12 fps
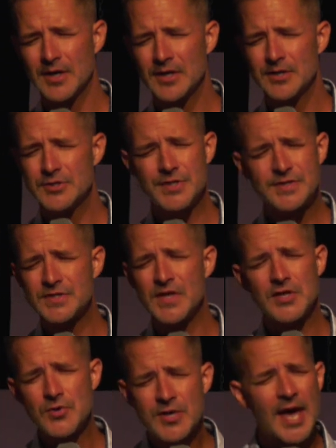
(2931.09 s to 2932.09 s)
Jesus, that
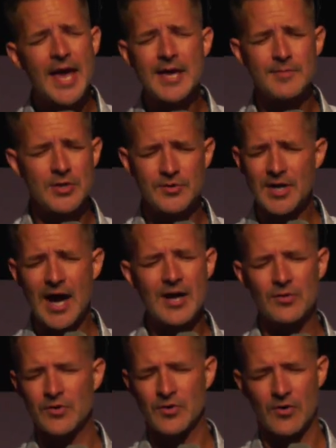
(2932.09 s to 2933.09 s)
you came and you died
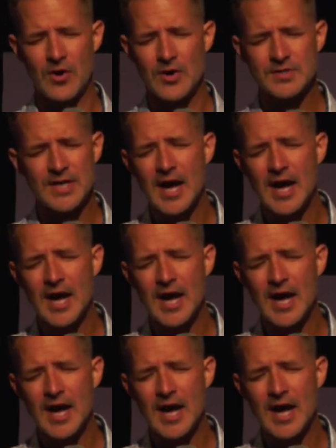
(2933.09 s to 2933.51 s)
on the cross.